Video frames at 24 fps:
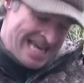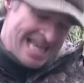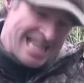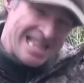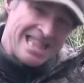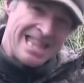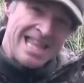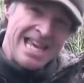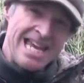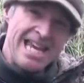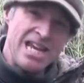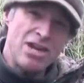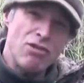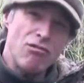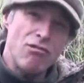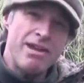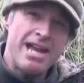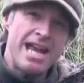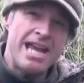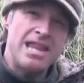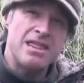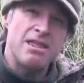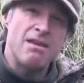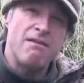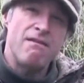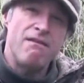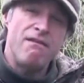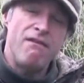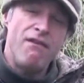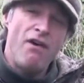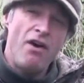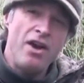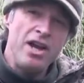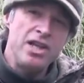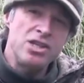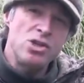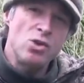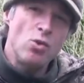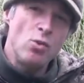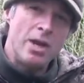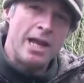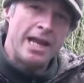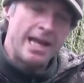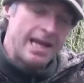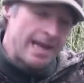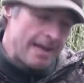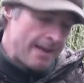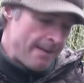They create the vital
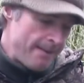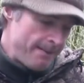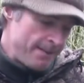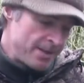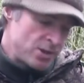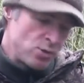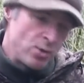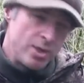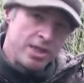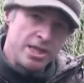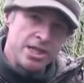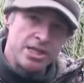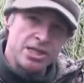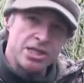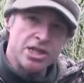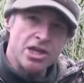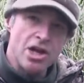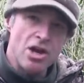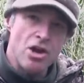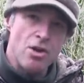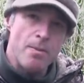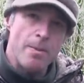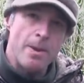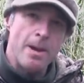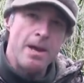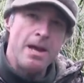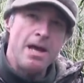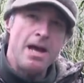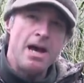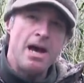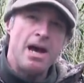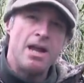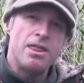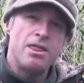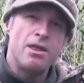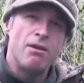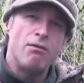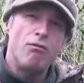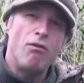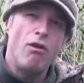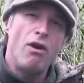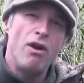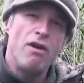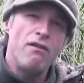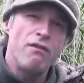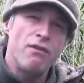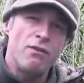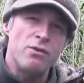link between the scope and the
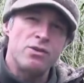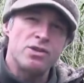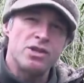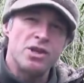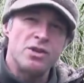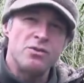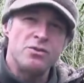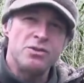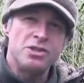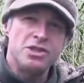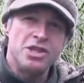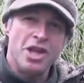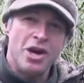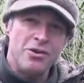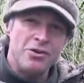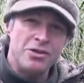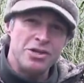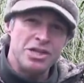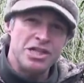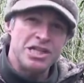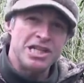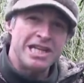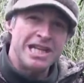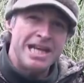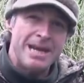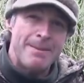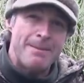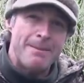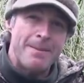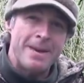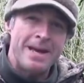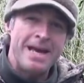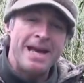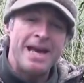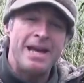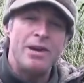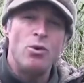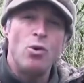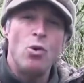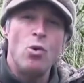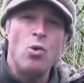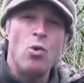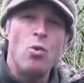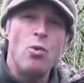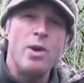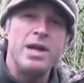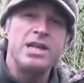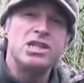rifle, so don't skimp and
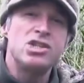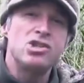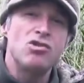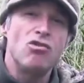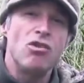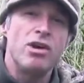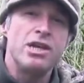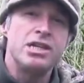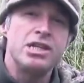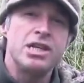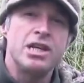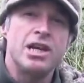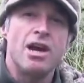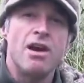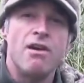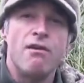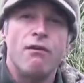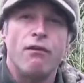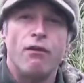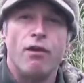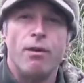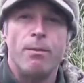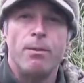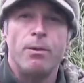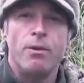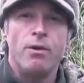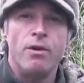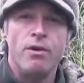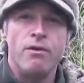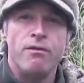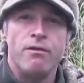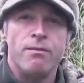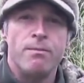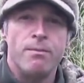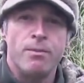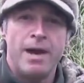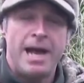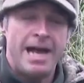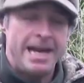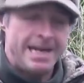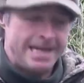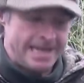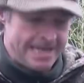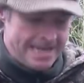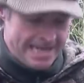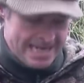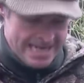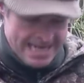always try to go for a proven
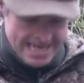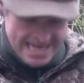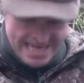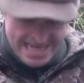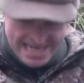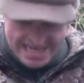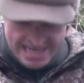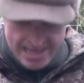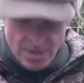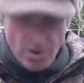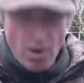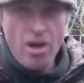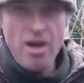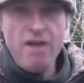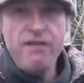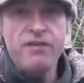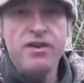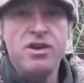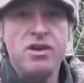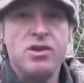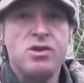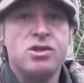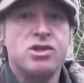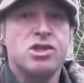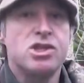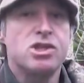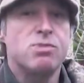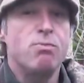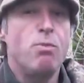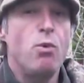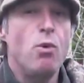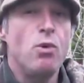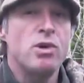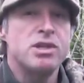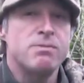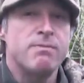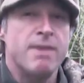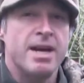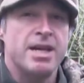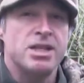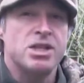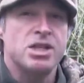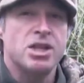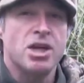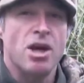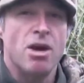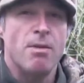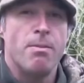brand. Now, I've used sports match
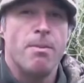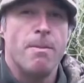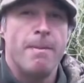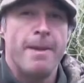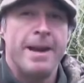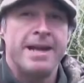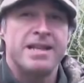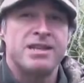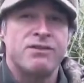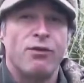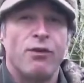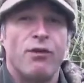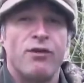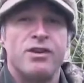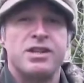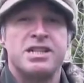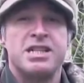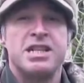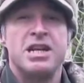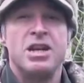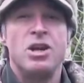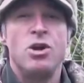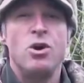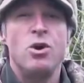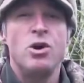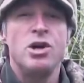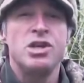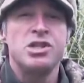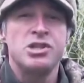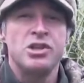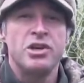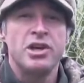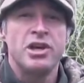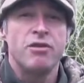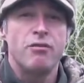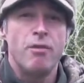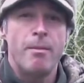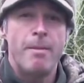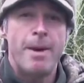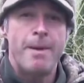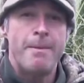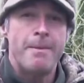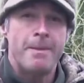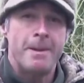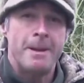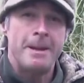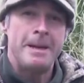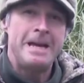scope mounts for as long as I can
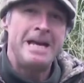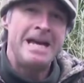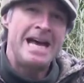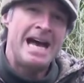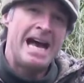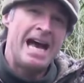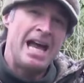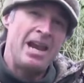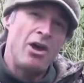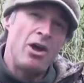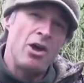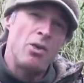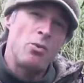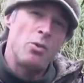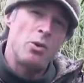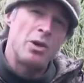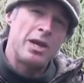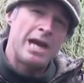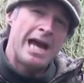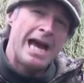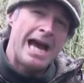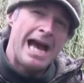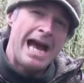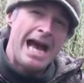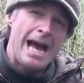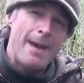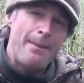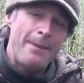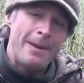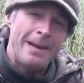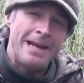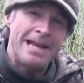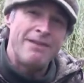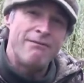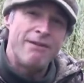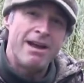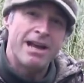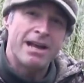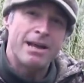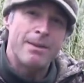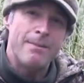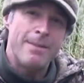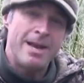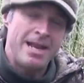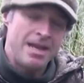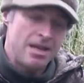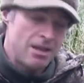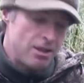remember, and I would happily
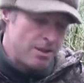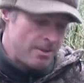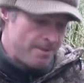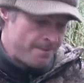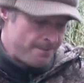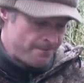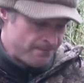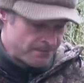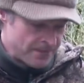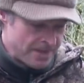recommend them.